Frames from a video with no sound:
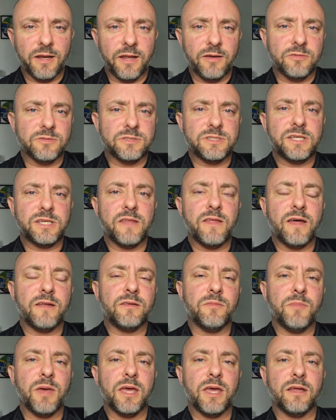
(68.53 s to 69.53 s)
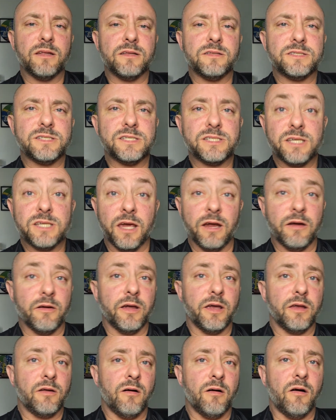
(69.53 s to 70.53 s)
And I don't say that to make it
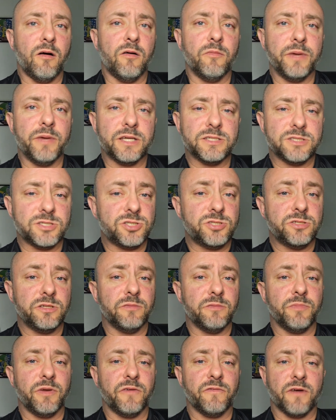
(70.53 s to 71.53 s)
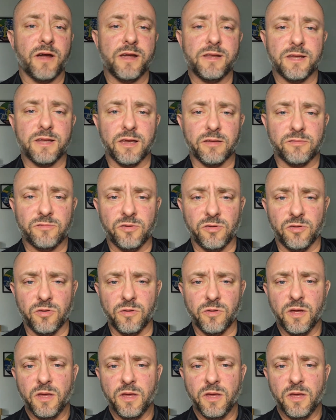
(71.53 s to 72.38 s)
scary at all, because it shouldn't be frightening it to you.